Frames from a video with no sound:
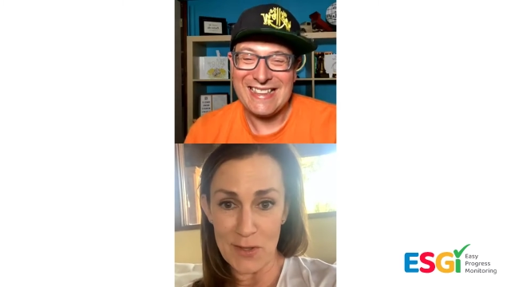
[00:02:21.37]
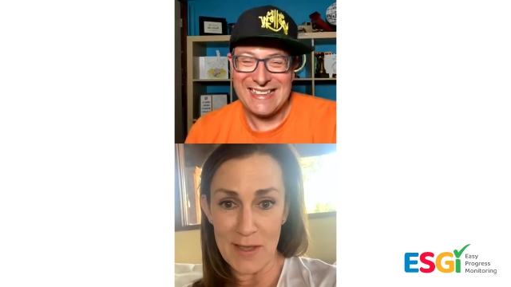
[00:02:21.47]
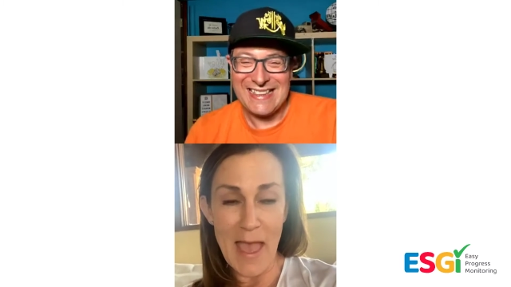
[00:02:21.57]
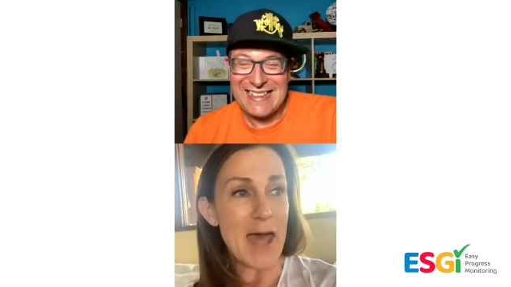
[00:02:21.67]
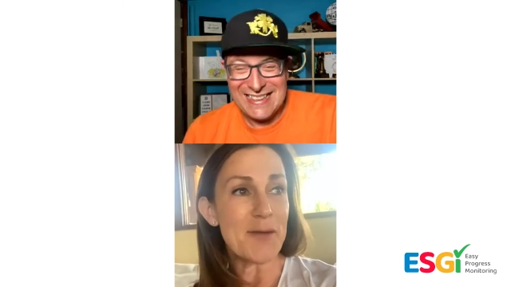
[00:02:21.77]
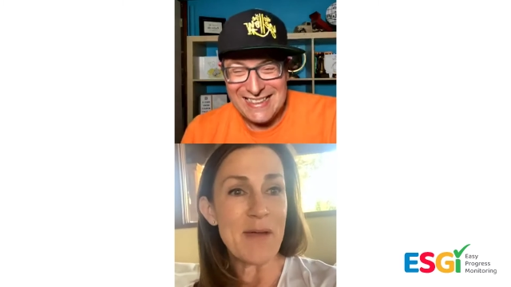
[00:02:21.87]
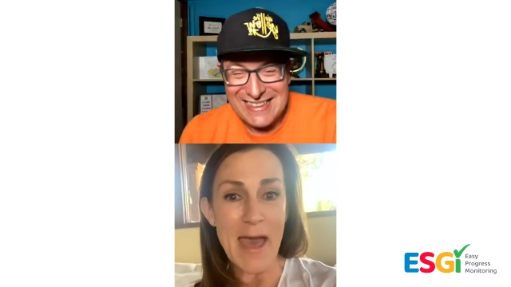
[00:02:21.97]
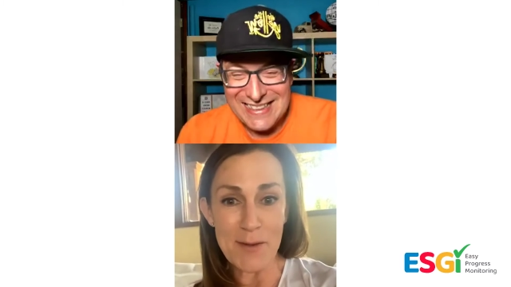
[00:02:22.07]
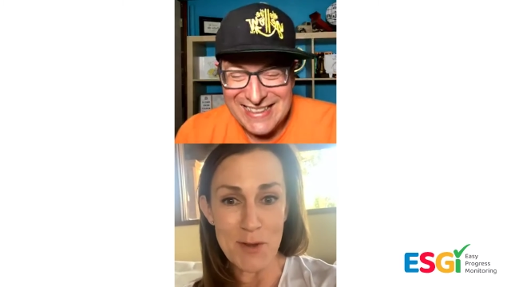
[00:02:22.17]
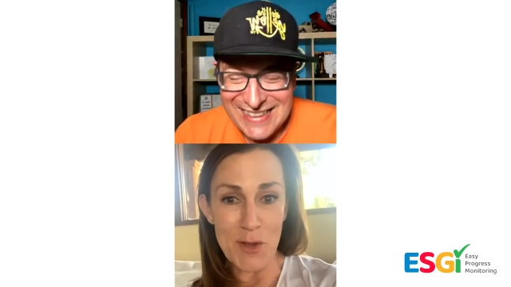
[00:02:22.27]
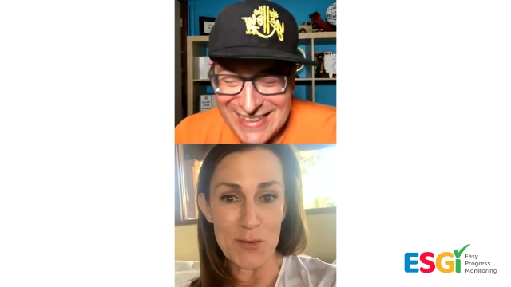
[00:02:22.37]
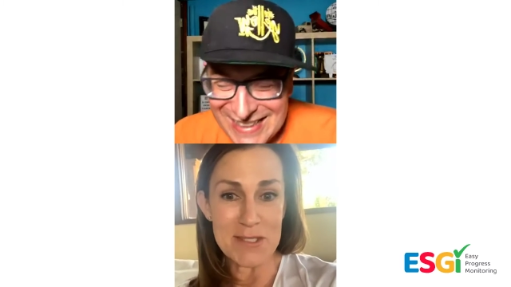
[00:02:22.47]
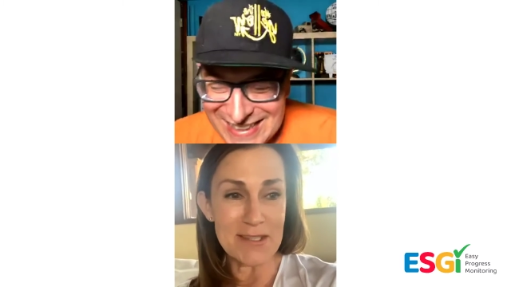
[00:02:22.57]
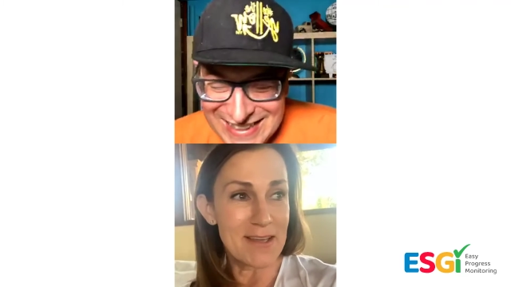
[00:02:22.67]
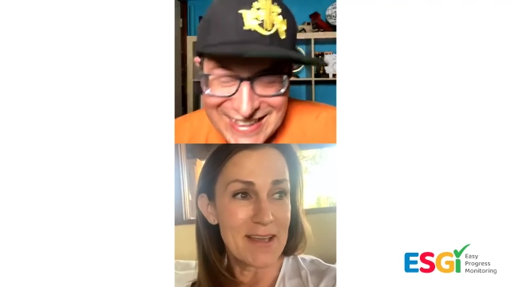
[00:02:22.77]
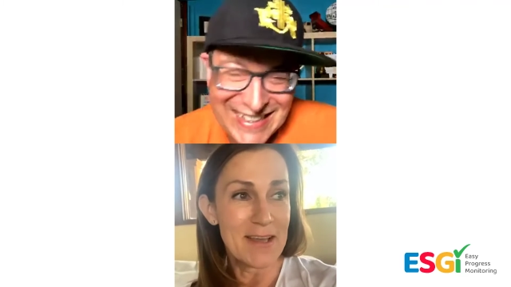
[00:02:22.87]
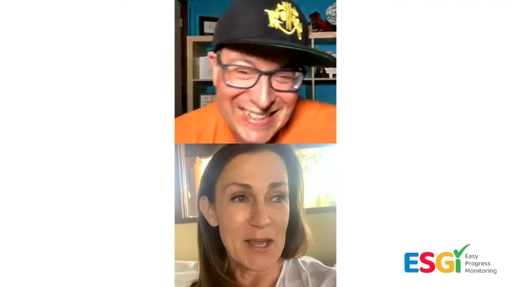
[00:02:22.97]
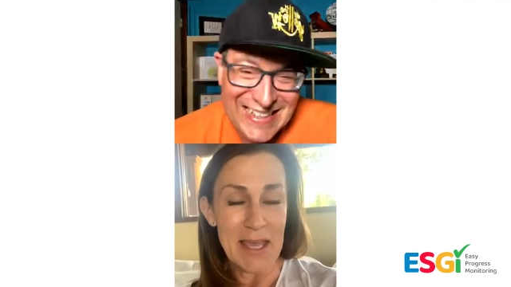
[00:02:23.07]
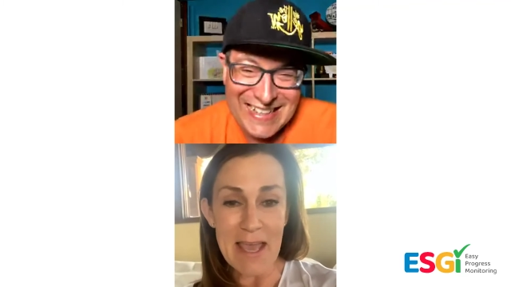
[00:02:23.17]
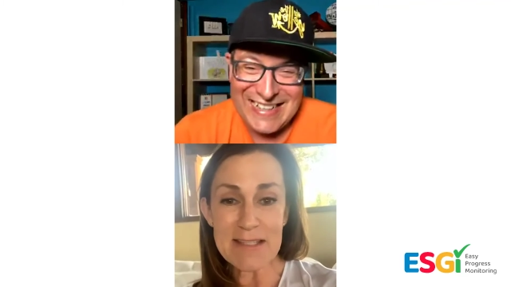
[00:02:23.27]
Speaker 1: Adam, Adam knows he
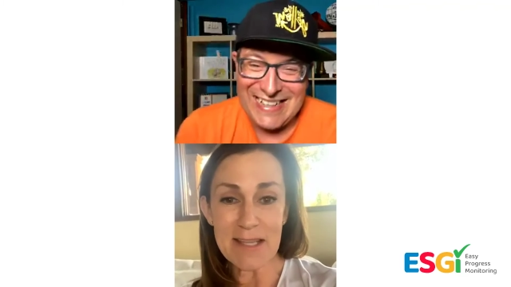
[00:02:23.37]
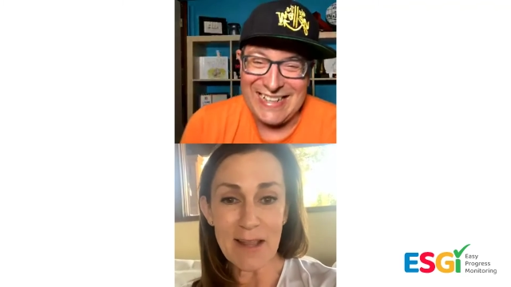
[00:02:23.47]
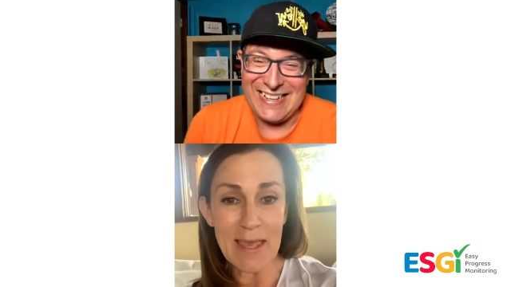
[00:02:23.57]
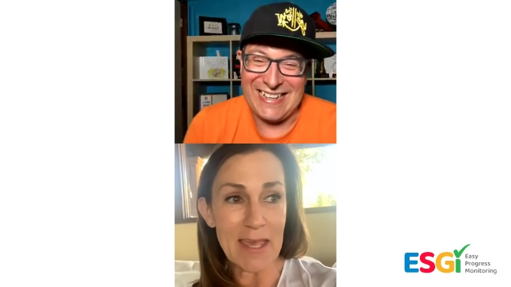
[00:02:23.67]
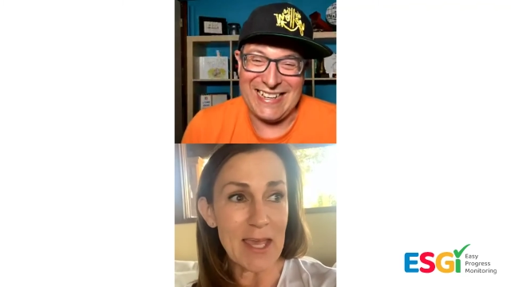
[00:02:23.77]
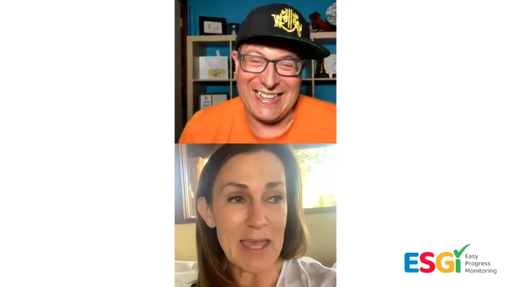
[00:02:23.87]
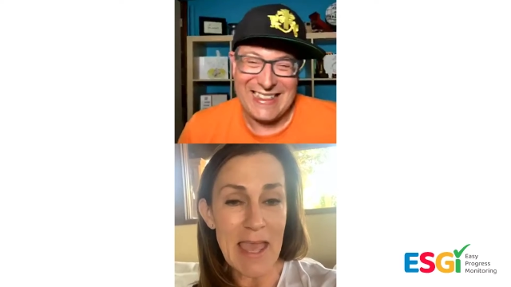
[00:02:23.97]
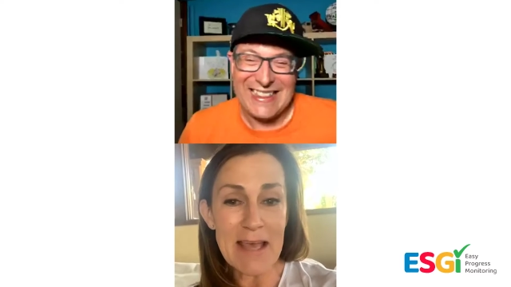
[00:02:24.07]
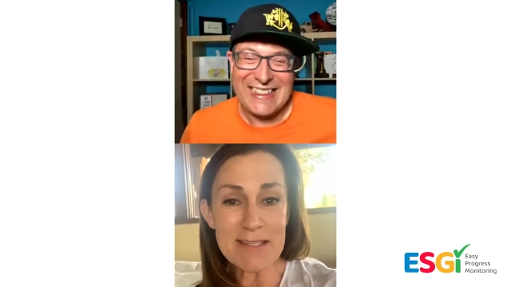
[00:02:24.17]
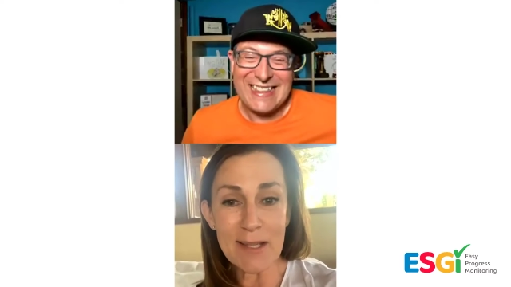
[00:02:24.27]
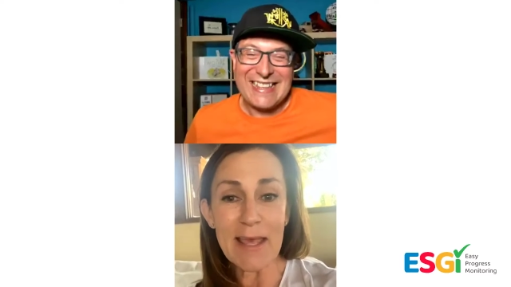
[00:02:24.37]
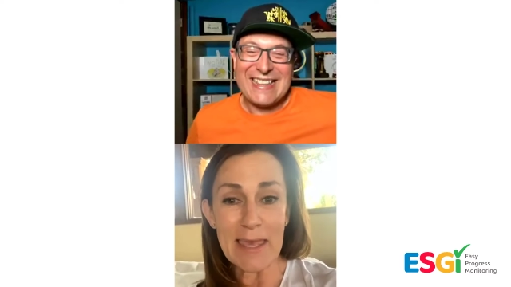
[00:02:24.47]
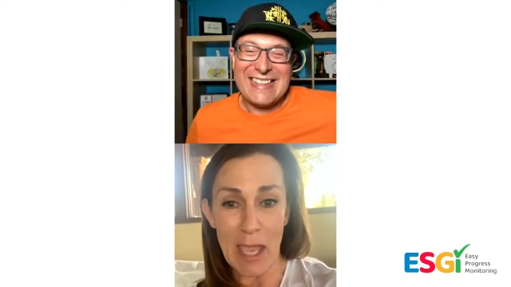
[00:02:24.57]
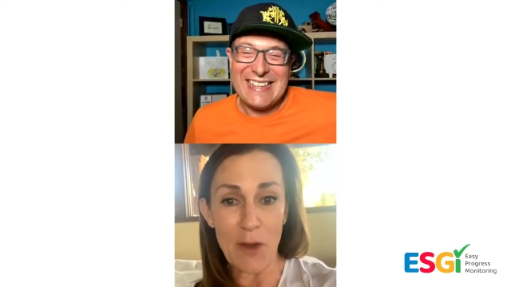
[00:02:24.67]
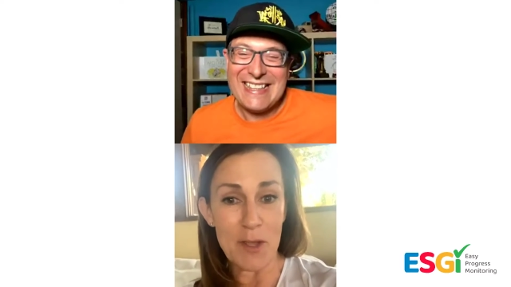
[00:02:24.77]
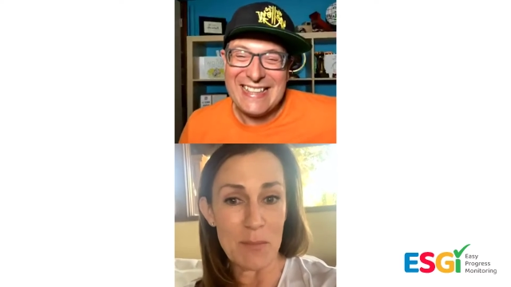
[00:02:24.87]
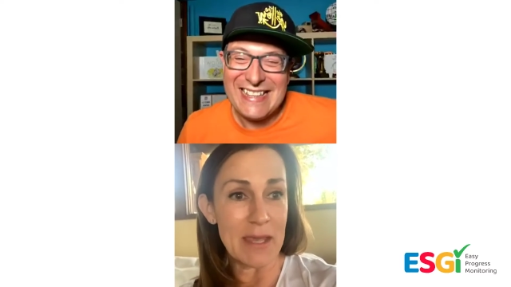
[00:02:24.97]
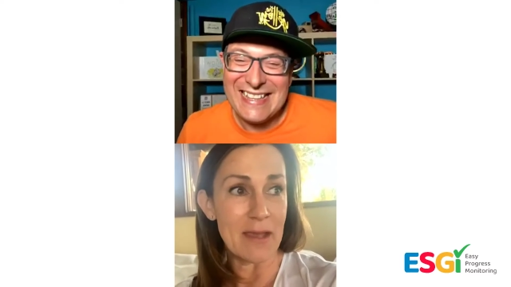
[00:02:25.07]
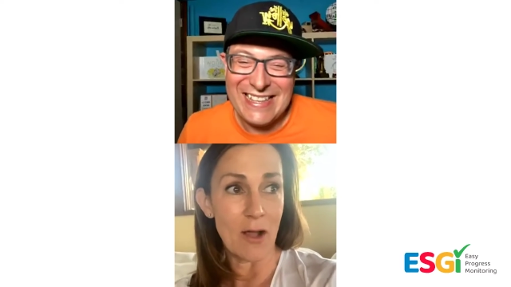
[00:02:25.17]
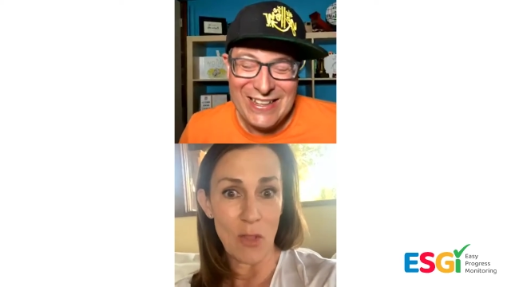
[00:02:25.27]
has to like he has to like carry me a
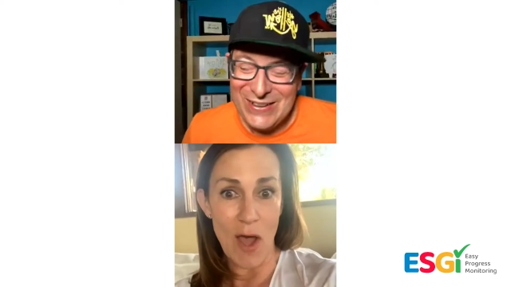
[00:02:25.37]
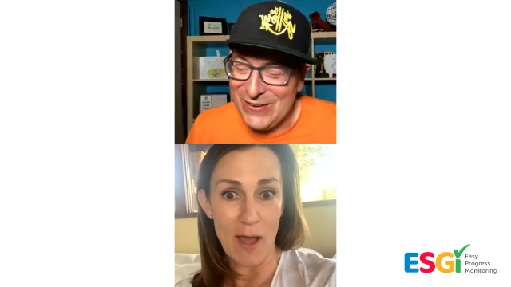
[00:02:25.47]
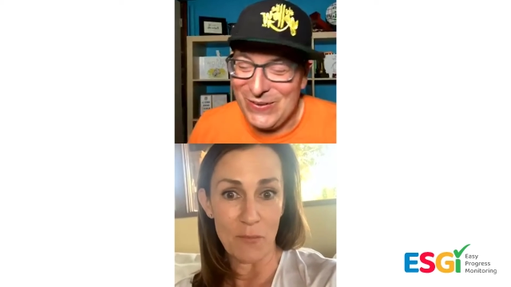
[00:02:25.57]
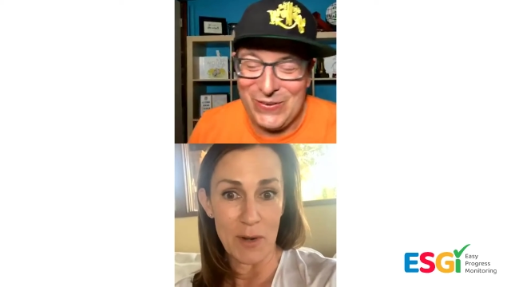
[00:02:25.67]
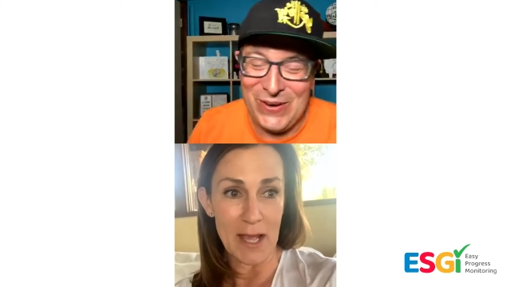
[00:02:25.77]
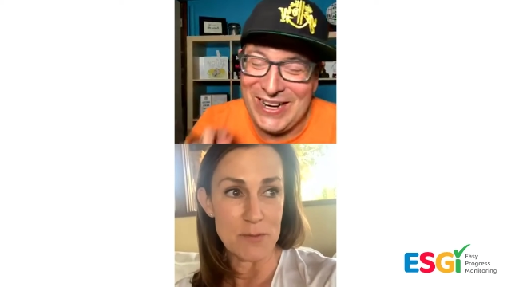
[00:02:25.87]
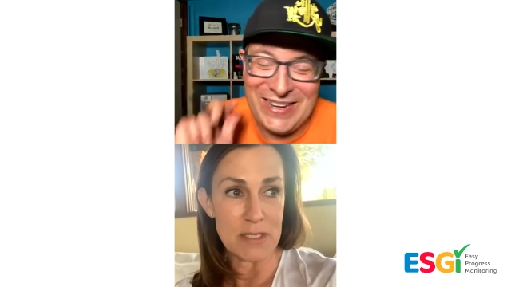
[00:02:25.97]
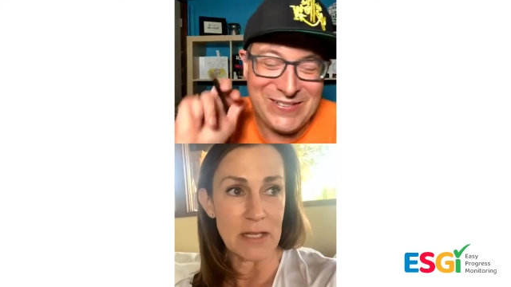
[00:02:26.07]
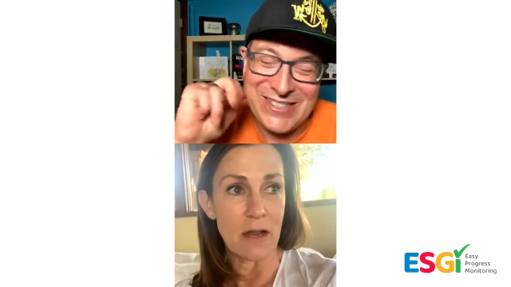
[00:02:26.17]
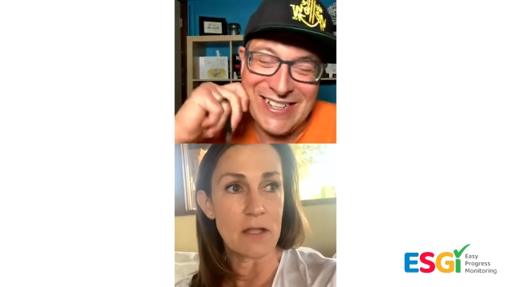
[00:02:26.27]
lot when Whatever.